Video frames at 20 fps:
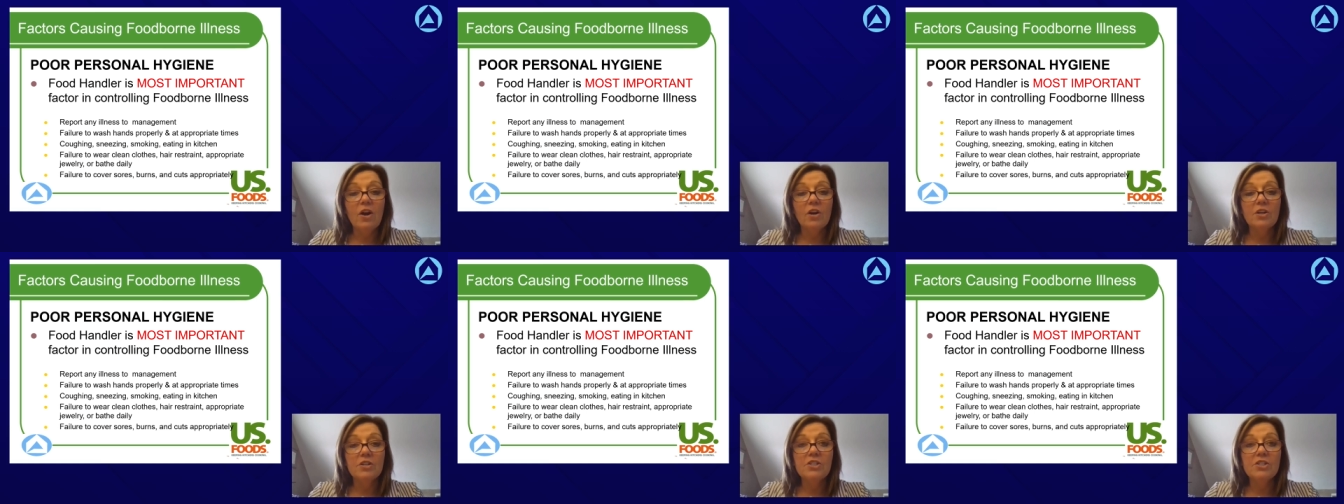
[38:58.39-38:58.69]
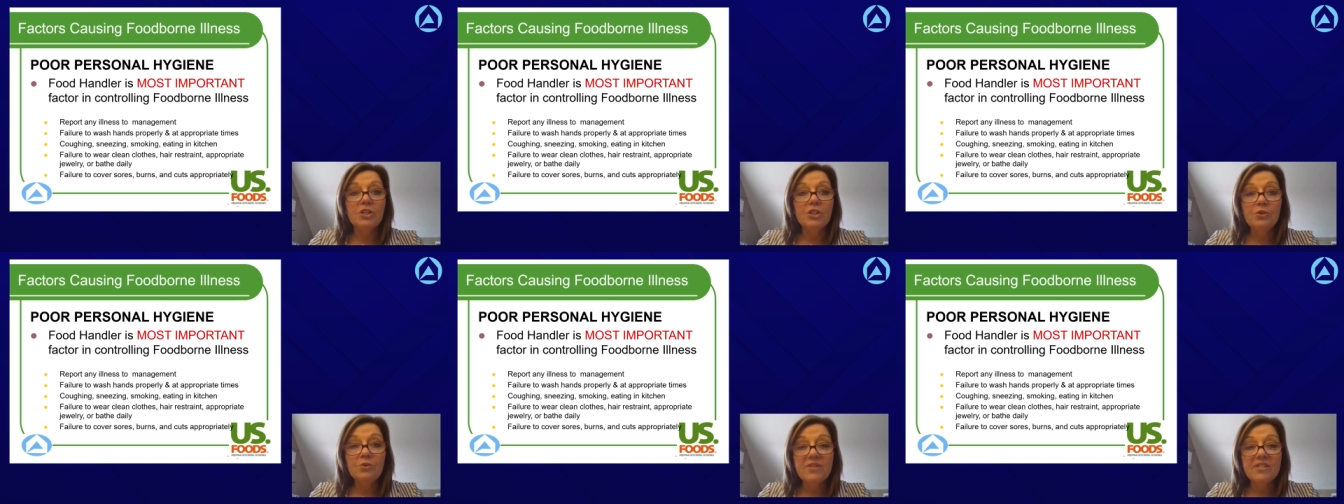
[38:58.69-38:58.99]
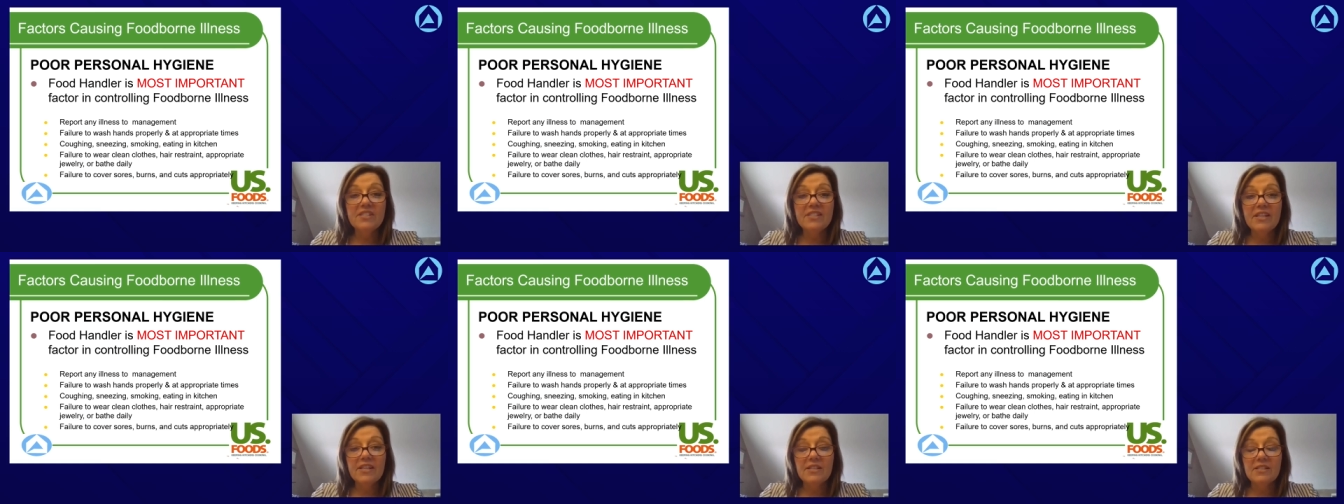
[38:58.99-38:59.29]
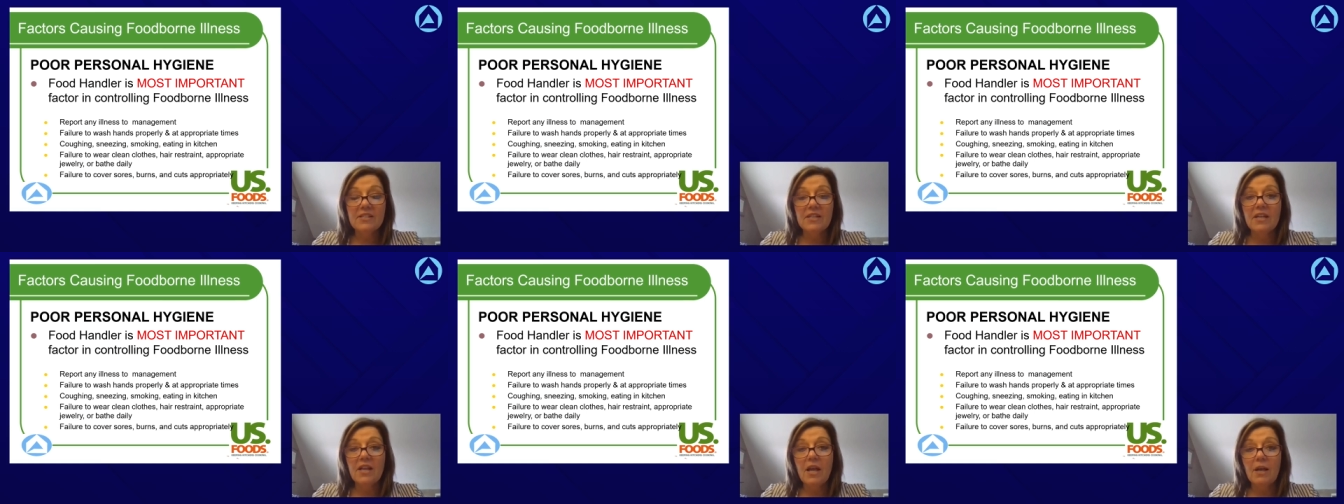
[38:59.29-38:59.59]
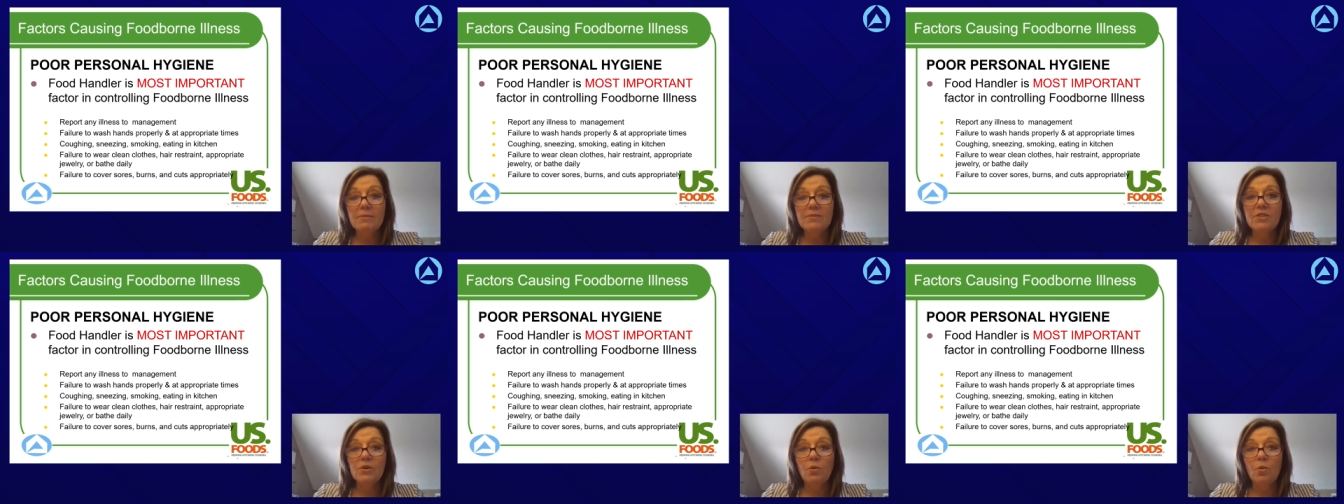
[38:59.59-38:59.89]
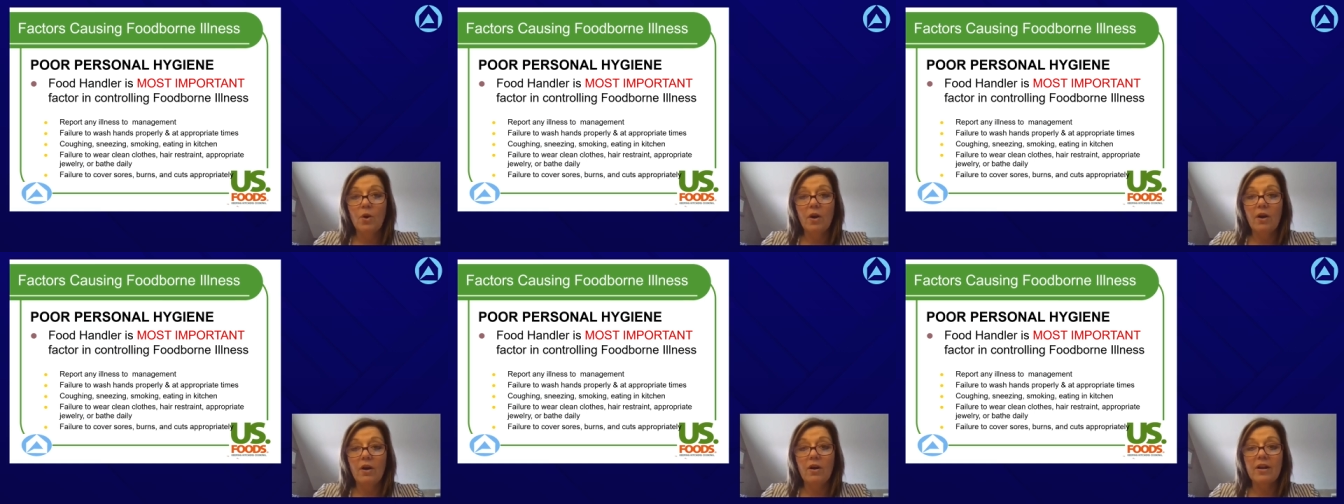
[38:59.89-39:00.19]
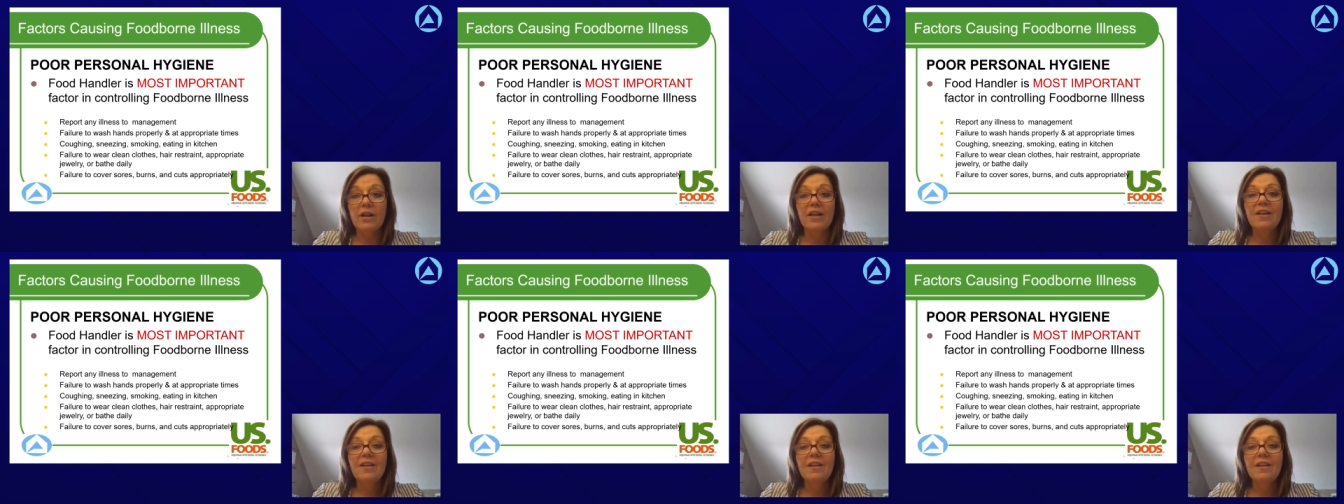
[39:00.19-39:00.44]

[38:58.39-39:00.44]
are too sick to come to work.